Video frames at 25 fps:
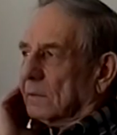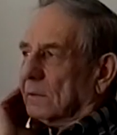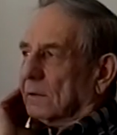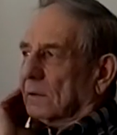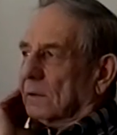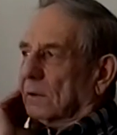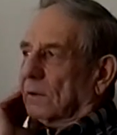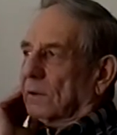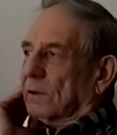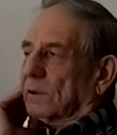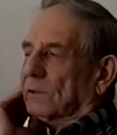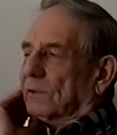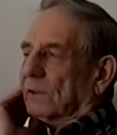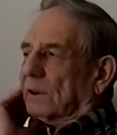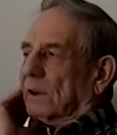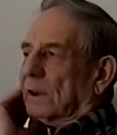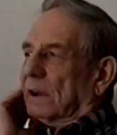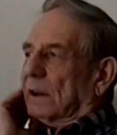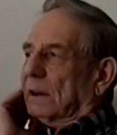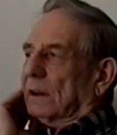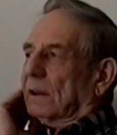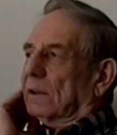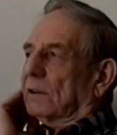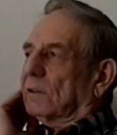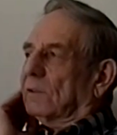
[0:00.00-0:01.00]
Lois and I
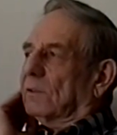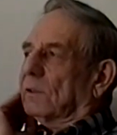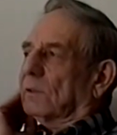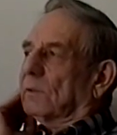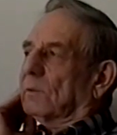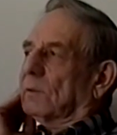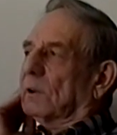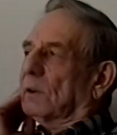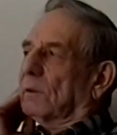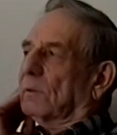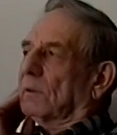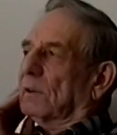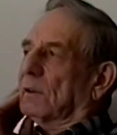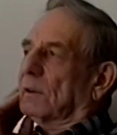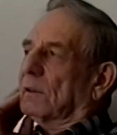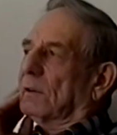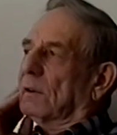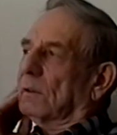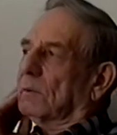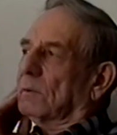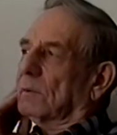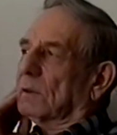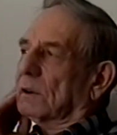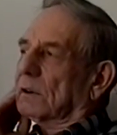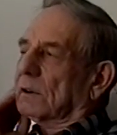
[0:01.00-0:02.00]
did when we
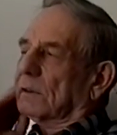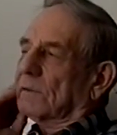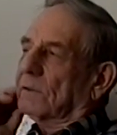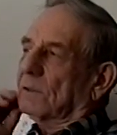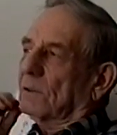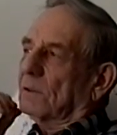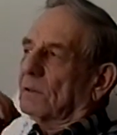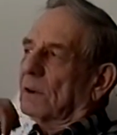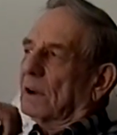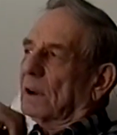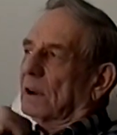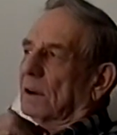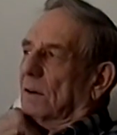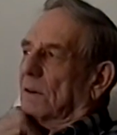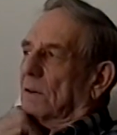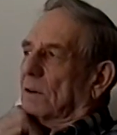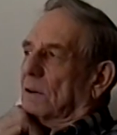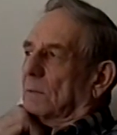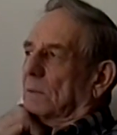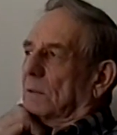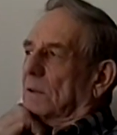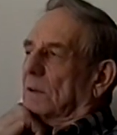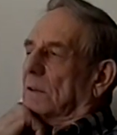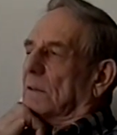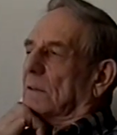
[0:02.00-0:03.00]
were working for Ray
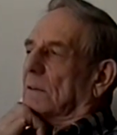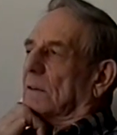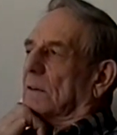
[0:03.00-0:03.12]
Hormel.